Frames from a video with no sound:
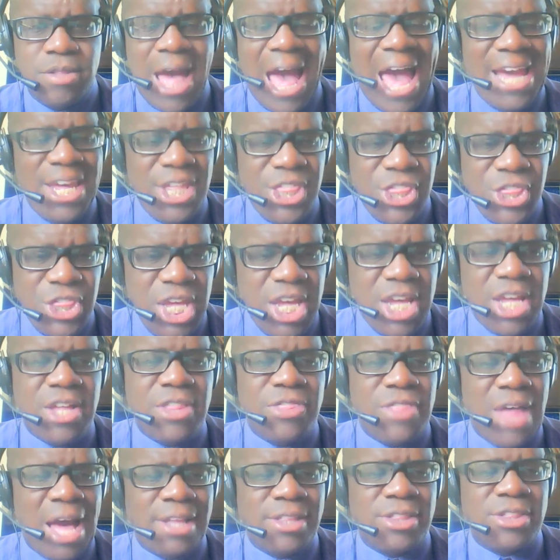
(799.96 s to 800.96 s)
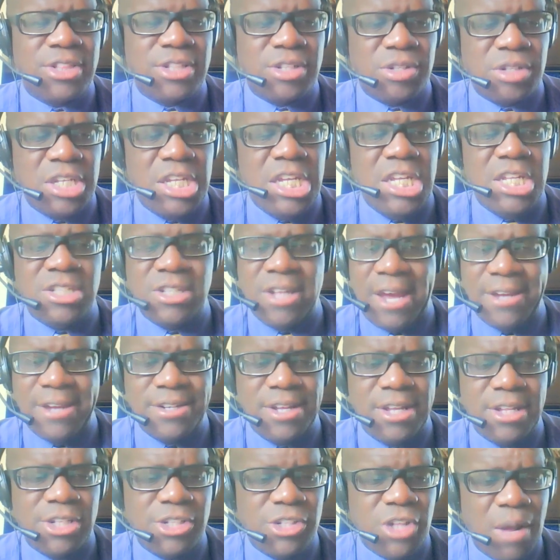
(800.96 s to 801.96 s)
I think that he's
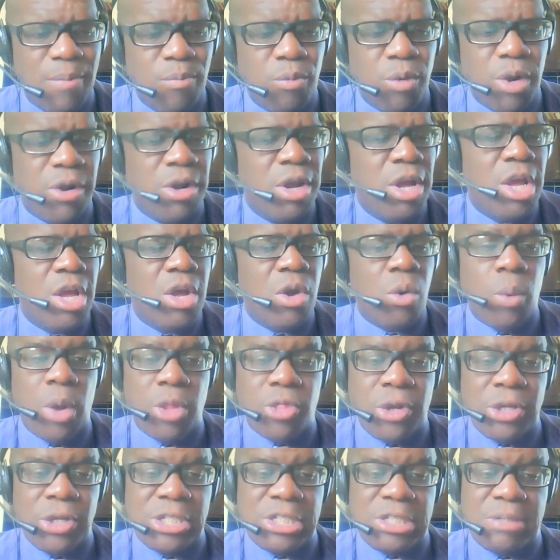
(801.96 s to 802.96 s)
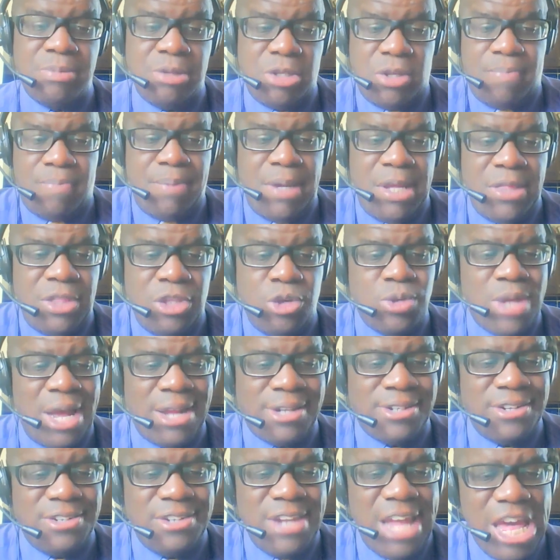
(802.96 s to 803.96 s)
heading somewhere, whether it's been be it the
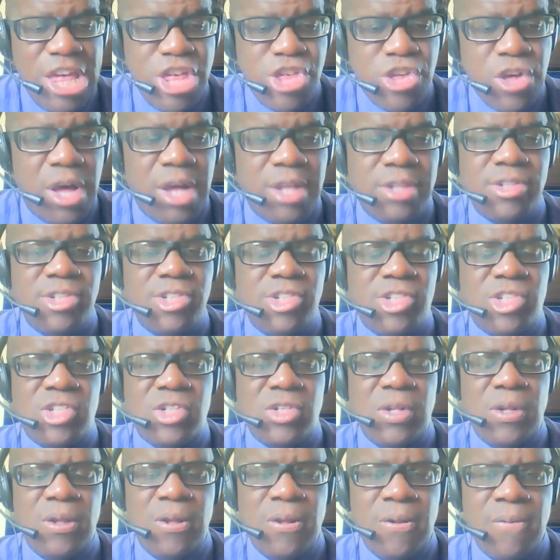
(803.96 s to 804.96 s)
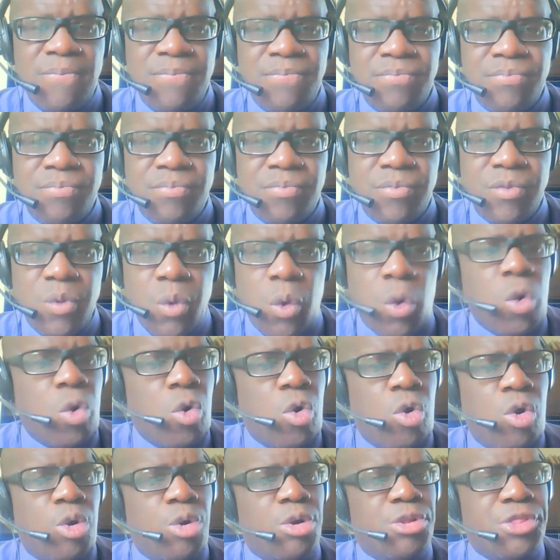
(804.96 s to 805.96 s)
United Nations
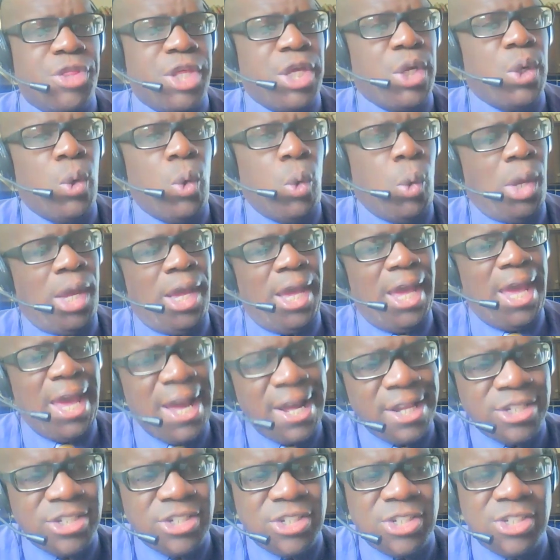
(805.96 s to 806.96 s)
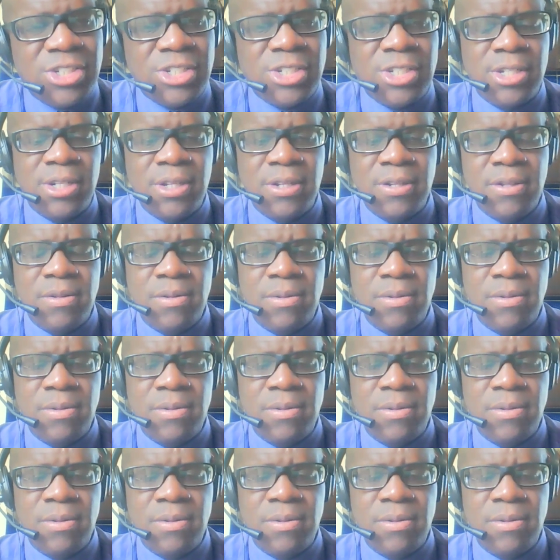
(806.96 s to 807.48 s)
or the OAS.